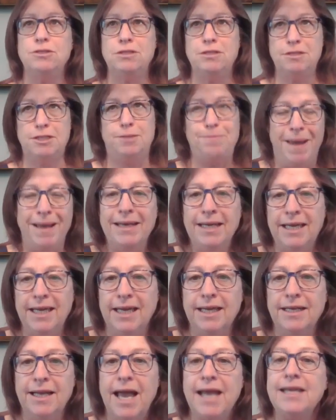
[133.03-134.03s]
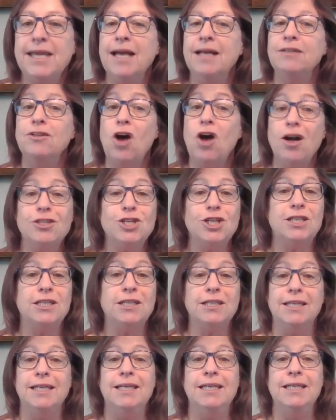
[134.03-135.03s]
spending it. And yet
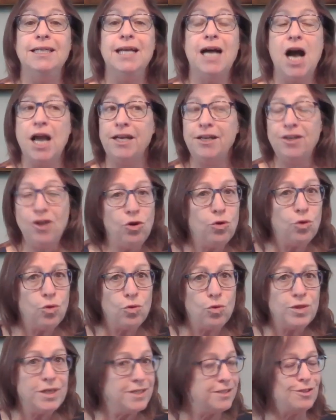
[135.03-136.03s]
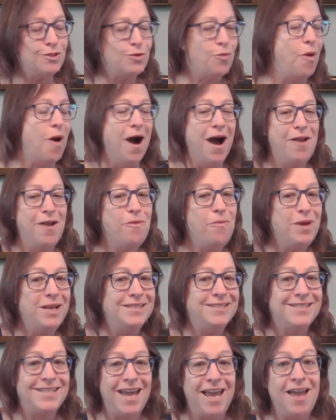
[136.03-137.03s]
logically, I know this is why we
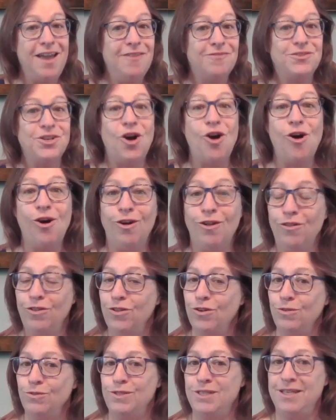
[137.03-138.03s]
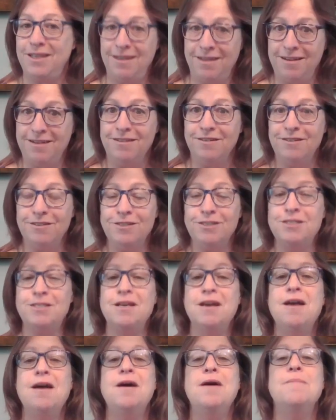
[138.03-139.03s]
saved all those years,
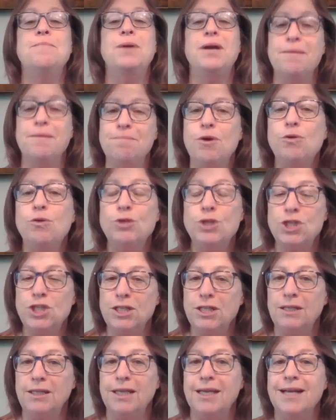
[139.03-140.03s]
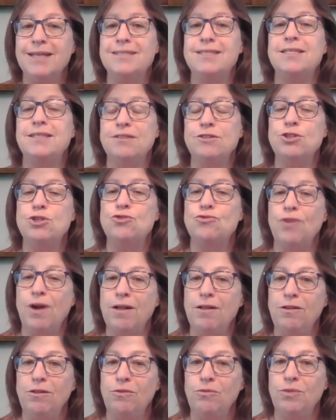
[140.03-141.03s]
but emotionally, I still
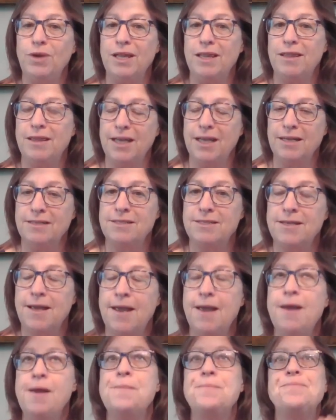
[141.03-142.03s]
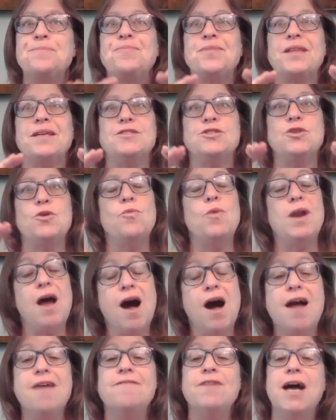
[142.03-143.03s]
struggle with this. So what
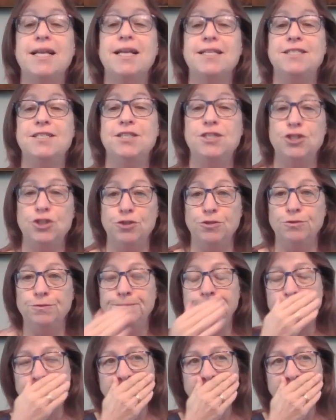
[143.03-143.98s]
I've had to do,